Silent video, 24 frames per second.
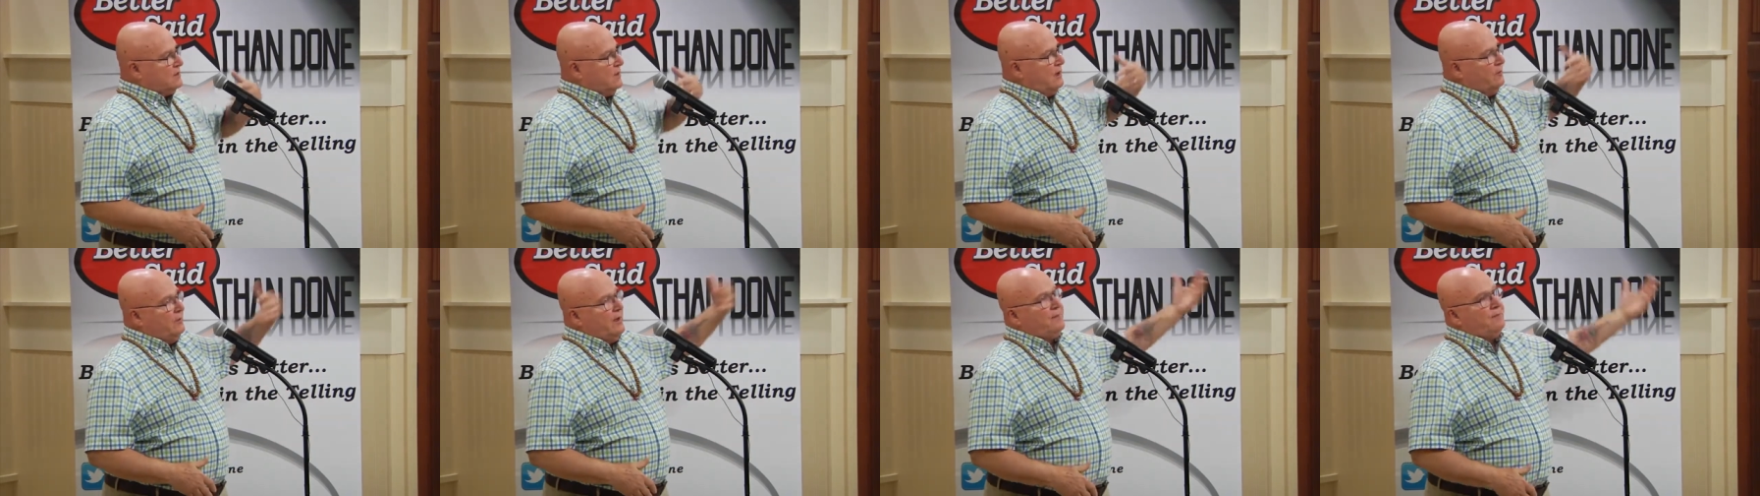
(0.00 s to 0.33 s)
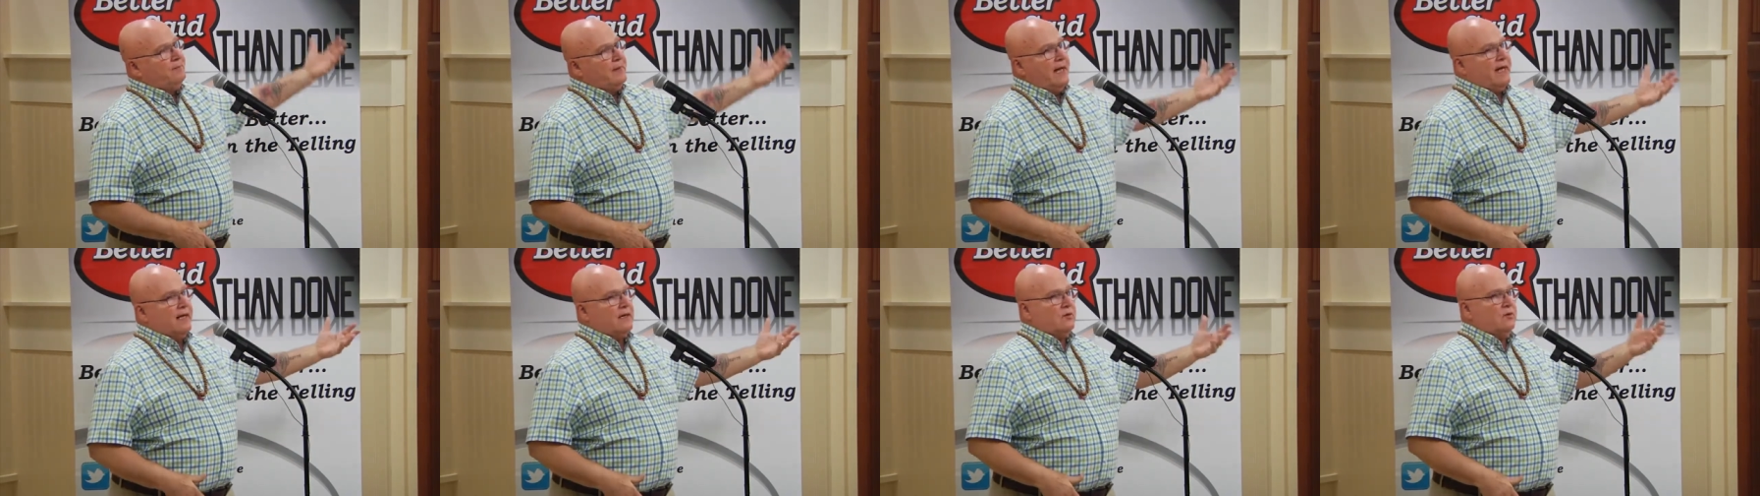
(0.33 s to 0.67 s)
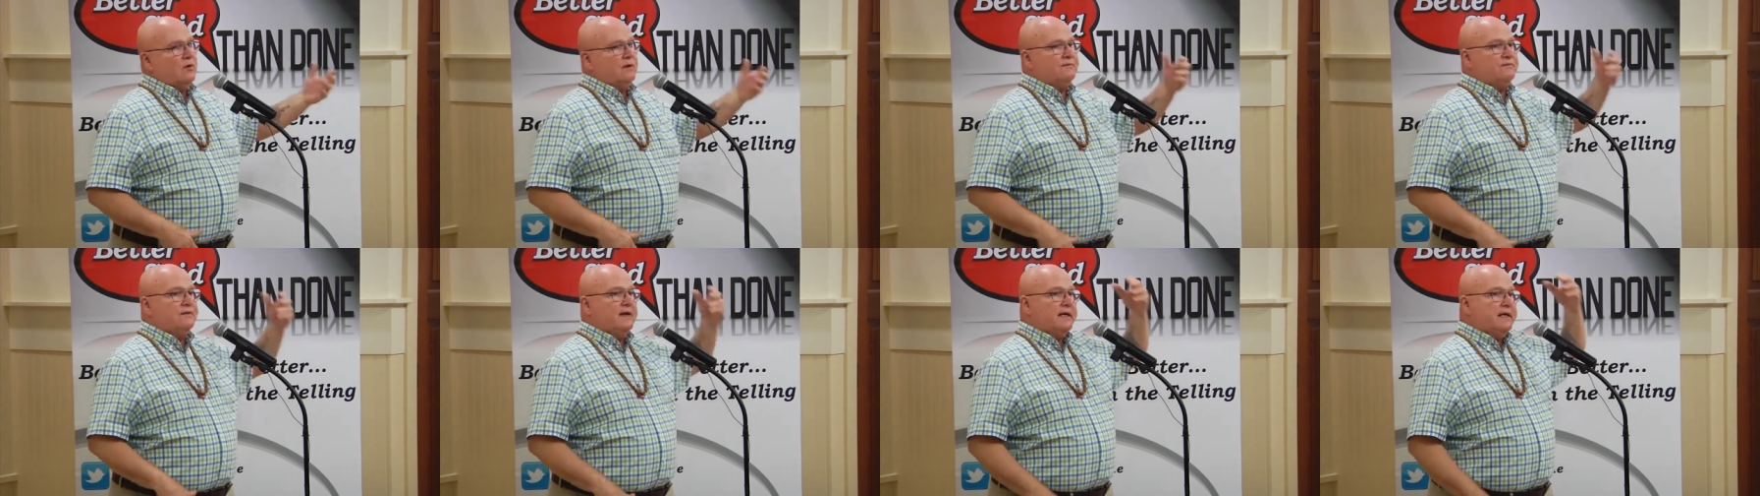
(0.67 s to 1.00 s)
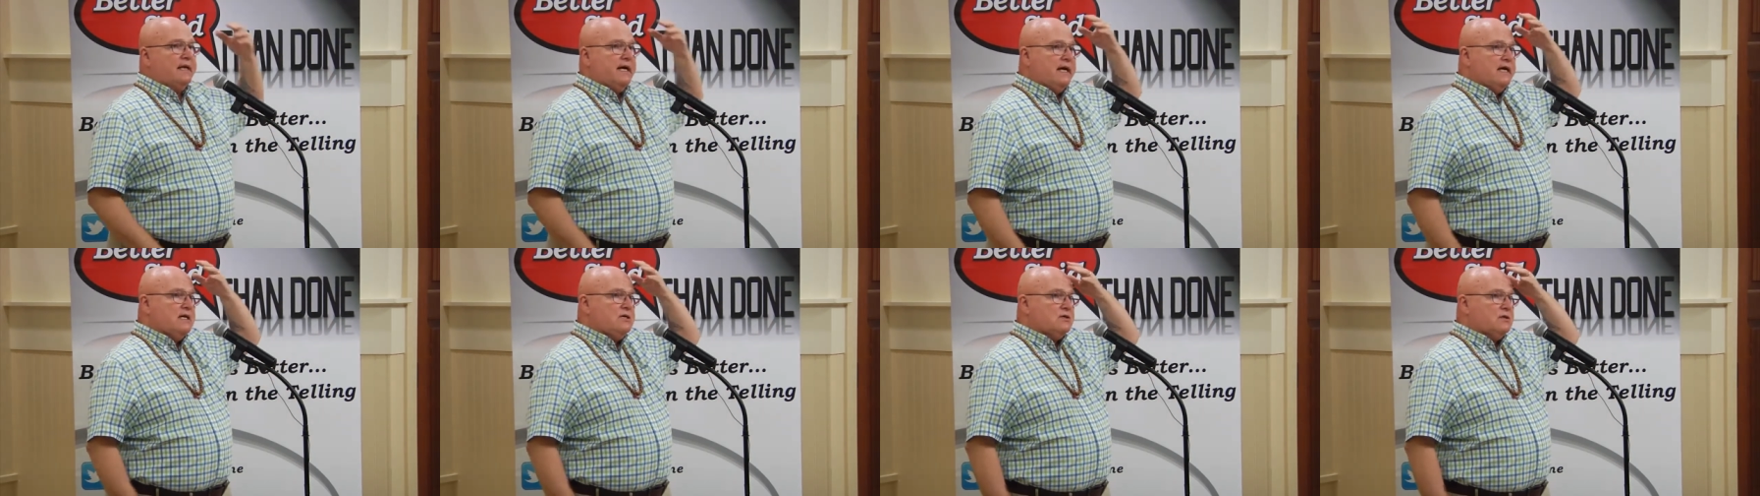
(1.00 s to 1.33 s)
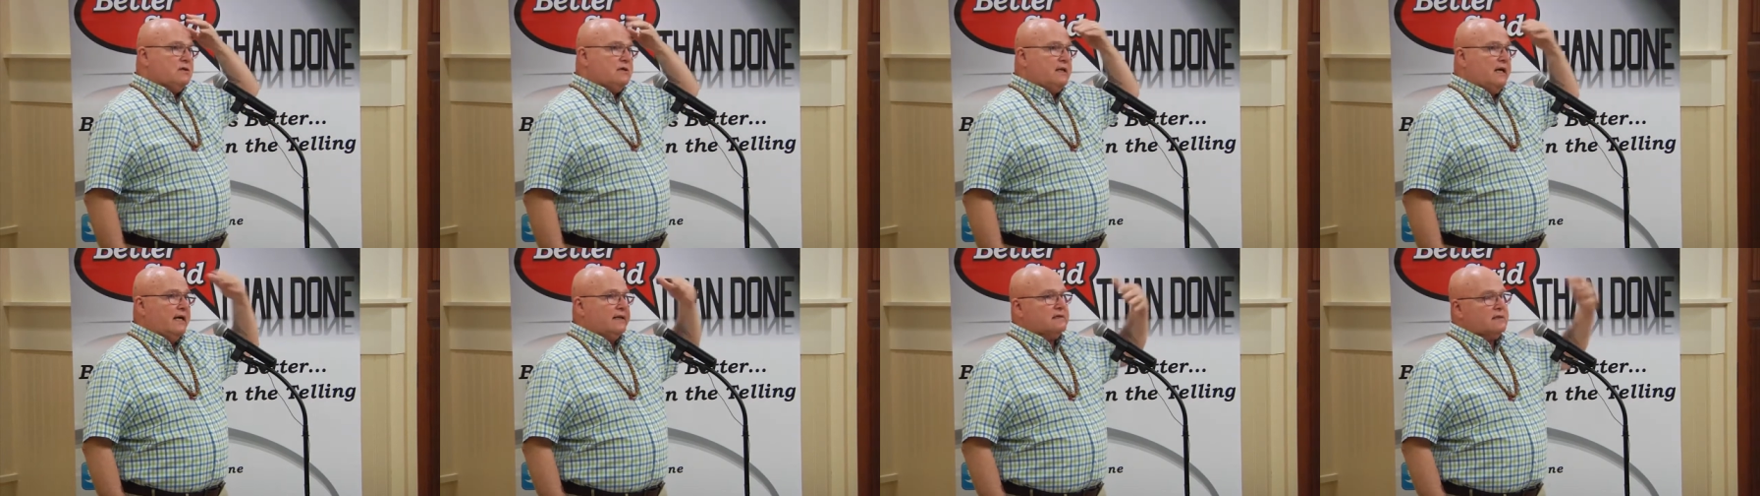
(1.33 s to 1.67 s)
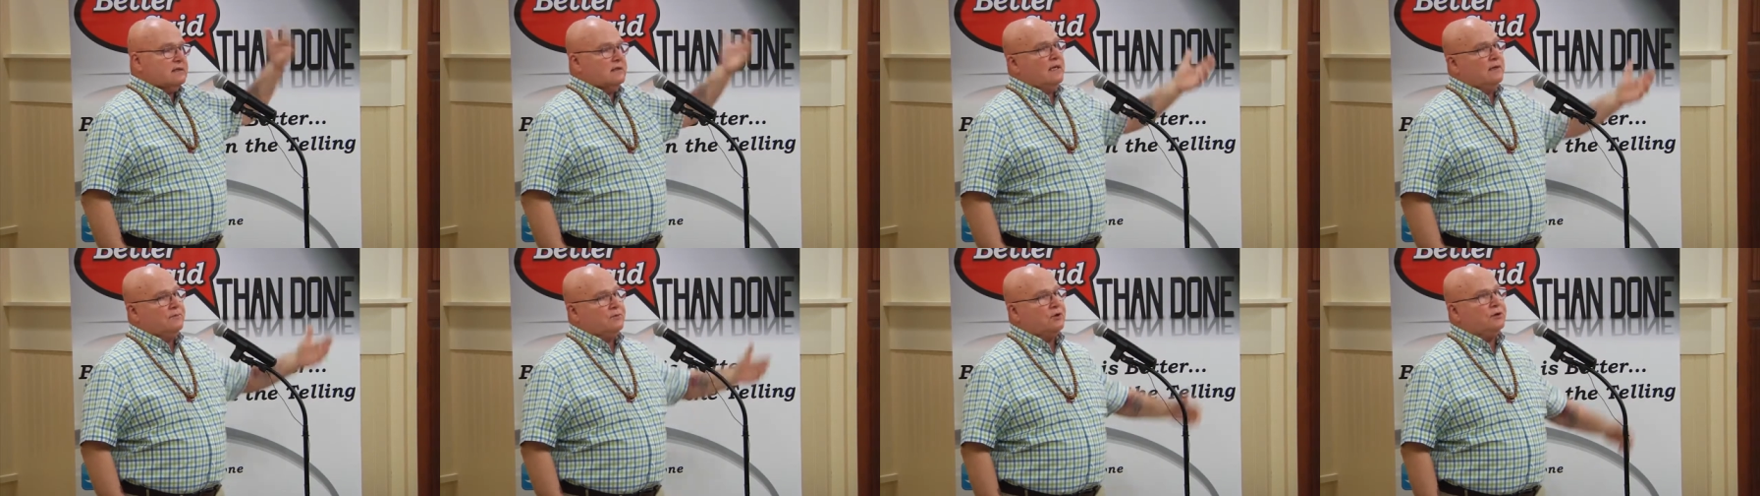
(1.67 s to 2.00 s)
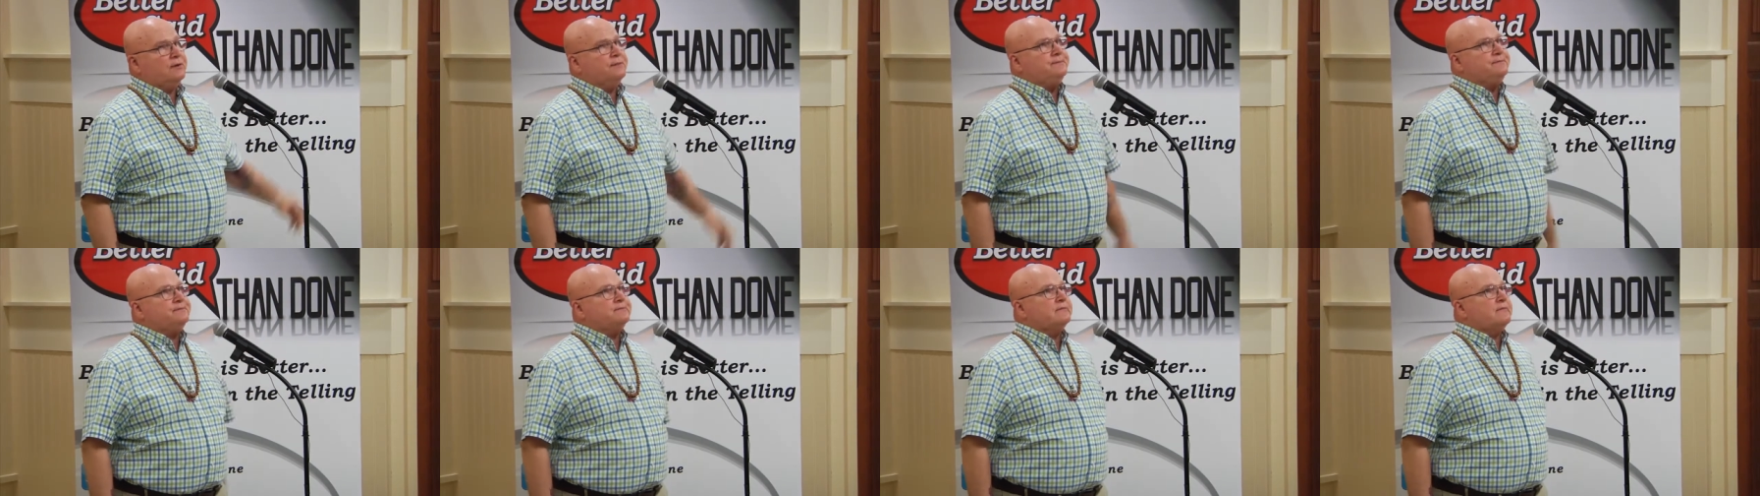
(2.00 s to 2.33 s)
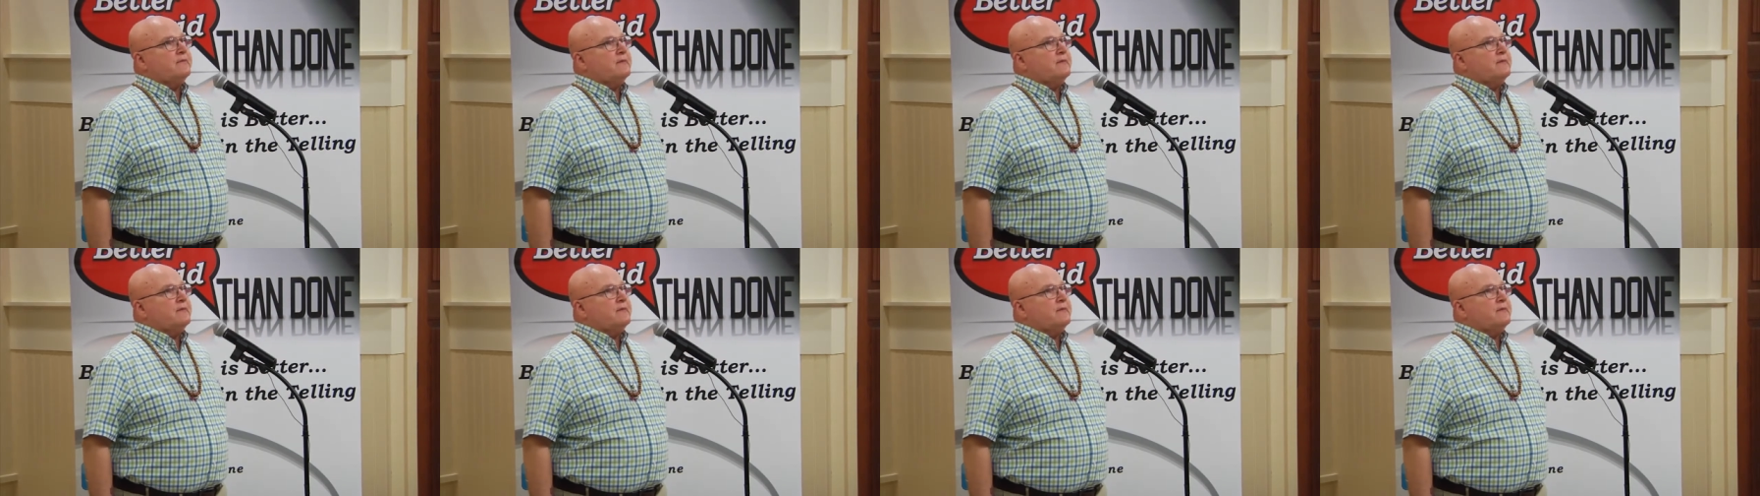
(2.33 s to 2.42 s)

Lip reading: so I went back on vacation that summer